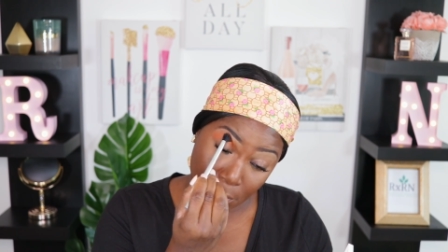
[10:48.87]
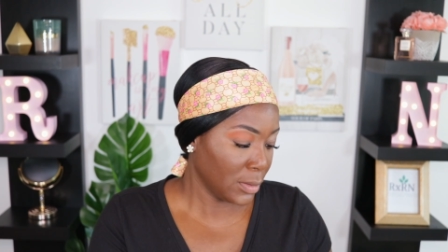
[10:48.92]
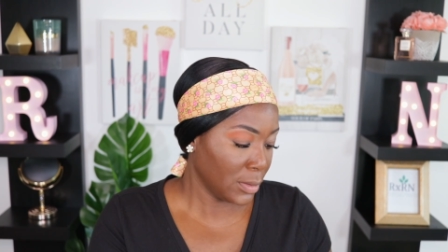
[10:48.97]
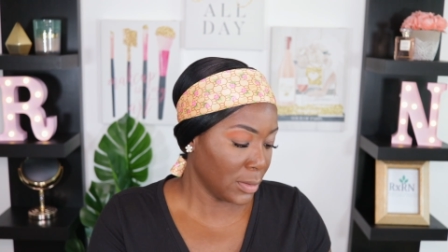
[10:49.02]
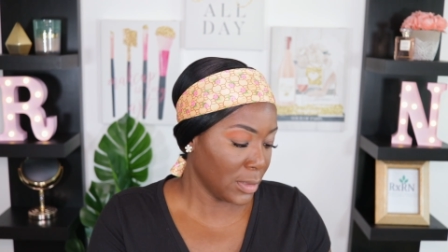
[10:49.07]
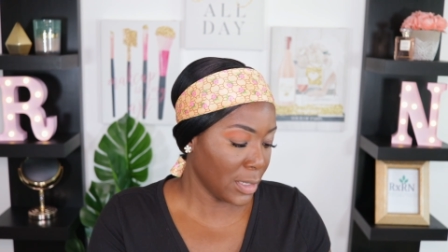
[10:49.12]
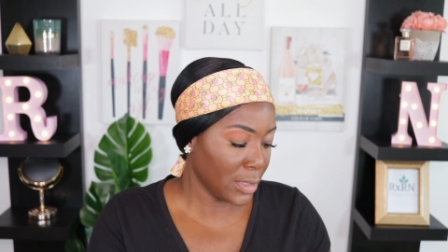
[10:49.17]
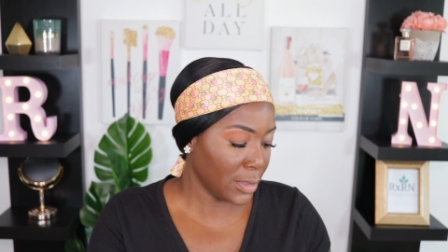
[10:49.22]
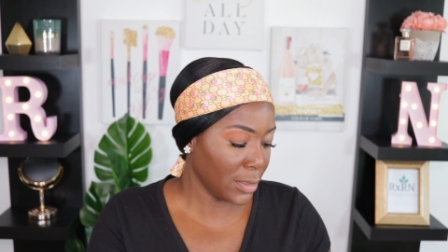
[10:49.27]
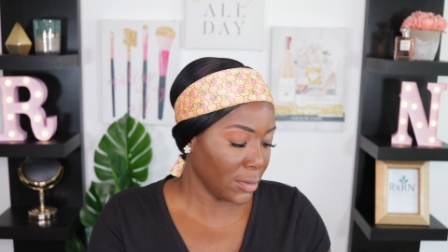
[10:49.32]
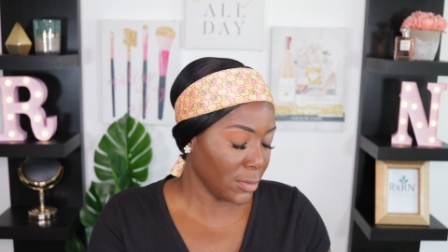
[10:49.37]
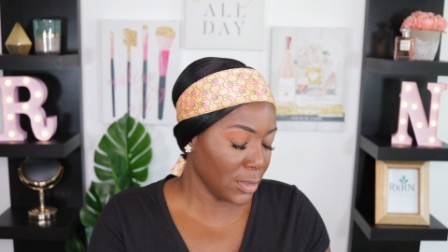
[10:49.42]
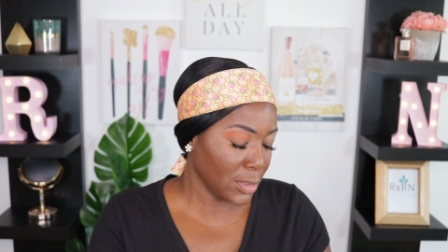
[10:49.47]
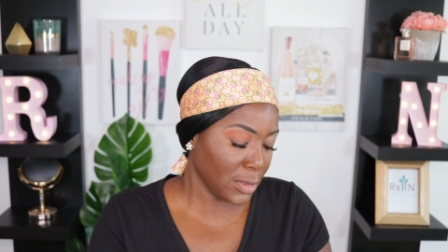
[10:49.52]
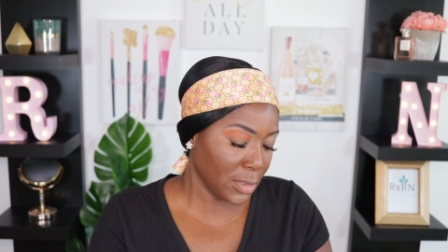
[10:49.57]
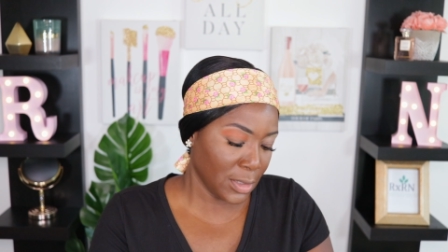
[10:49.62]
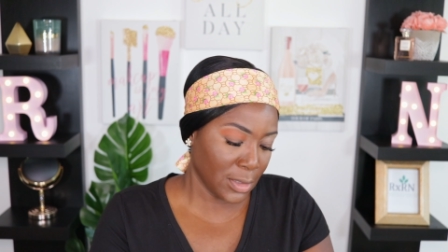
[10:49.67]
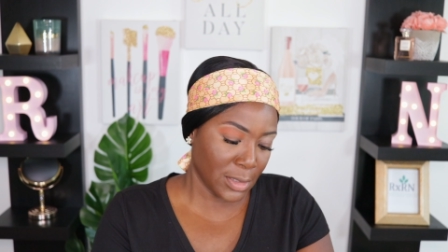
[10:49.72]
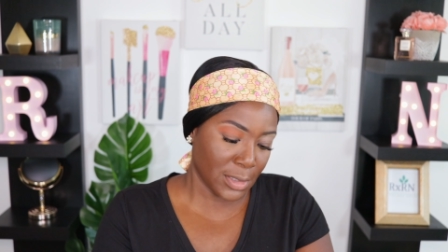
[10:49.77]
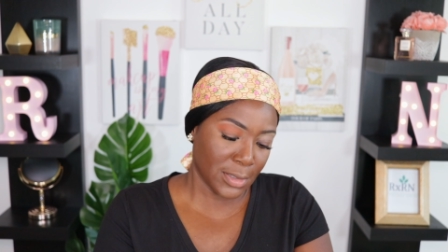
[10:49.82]
Now the only
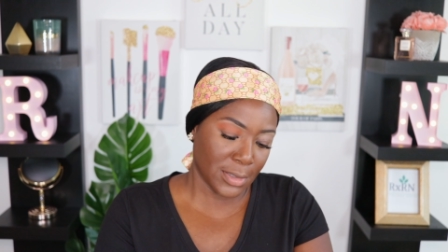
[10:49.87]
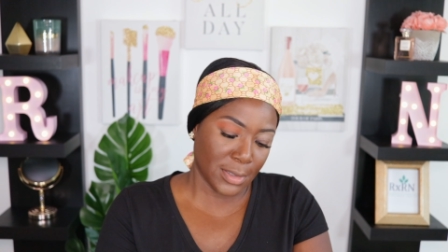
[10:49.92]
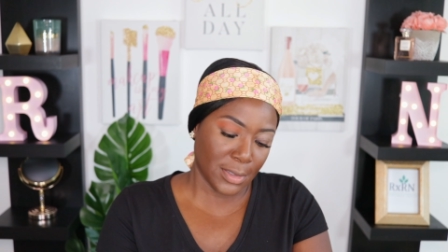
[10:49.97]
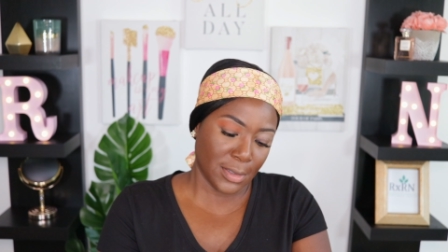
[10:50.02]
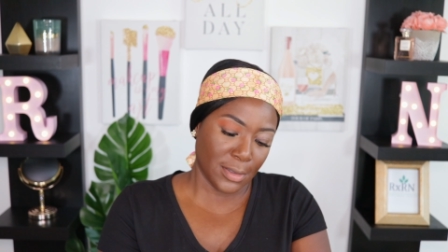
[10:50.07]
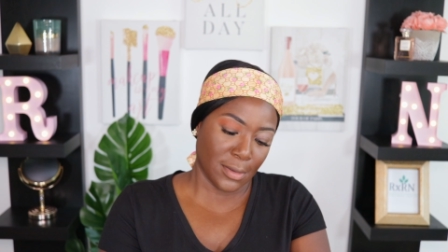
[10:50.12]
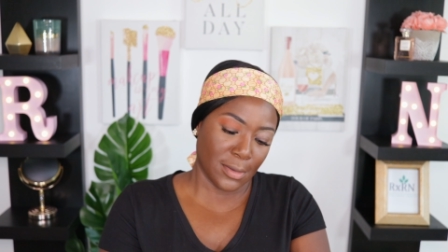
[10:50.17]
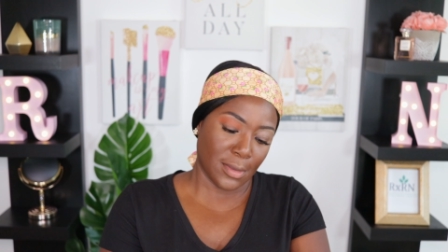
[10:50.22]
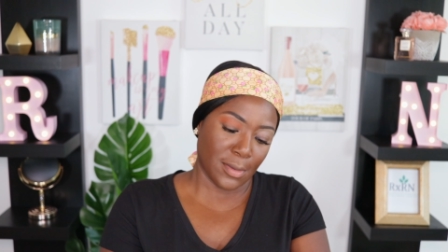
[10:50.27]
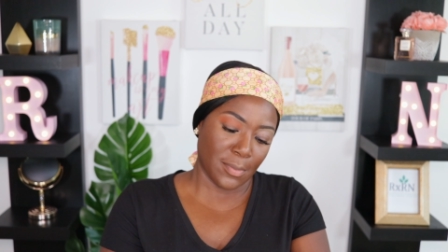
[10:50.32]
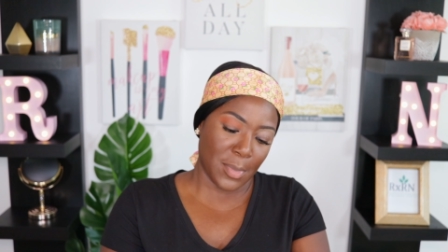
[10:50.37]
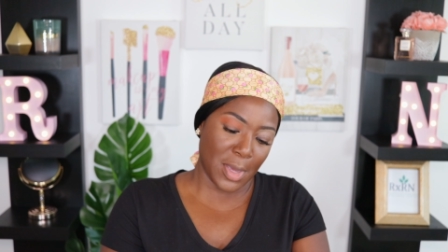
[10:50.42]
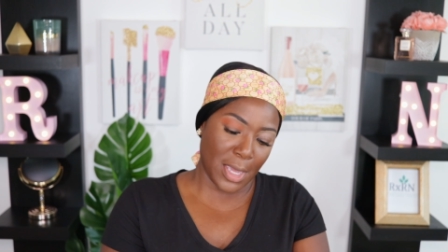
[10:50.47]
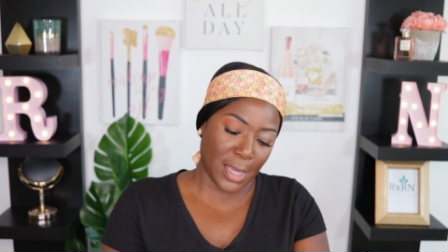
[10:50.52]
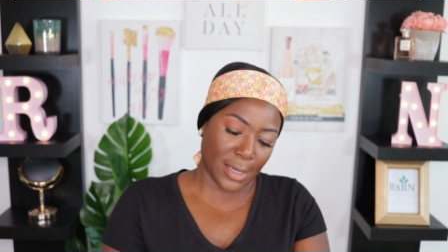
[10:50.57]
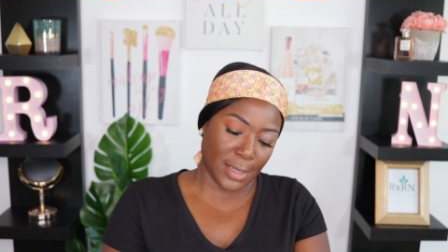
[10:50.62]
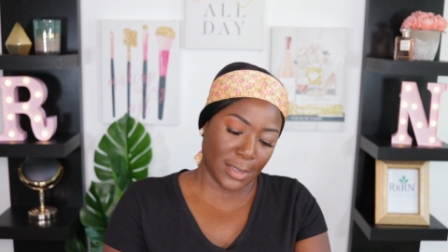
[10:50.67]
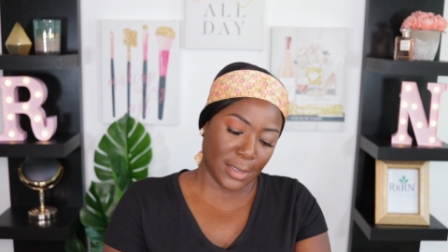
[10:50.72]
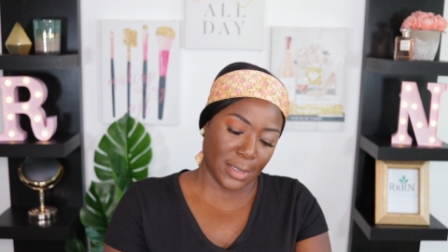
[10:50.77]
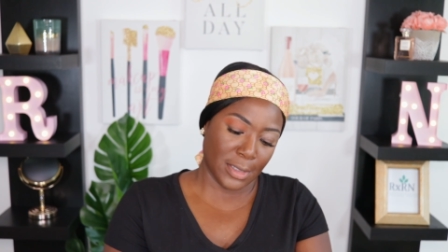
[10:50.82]
thing, let's see on the
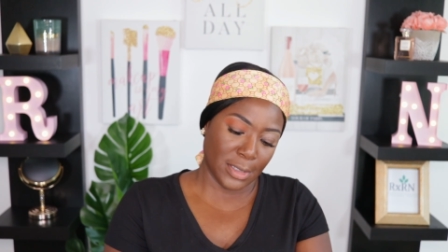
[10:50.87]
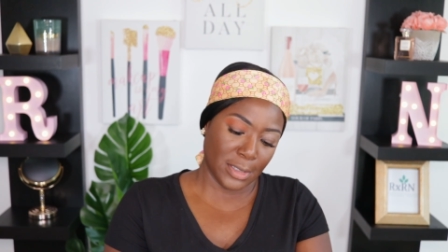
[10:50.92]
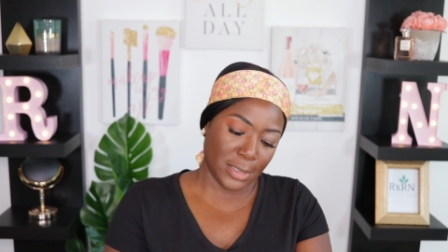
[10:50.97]
back,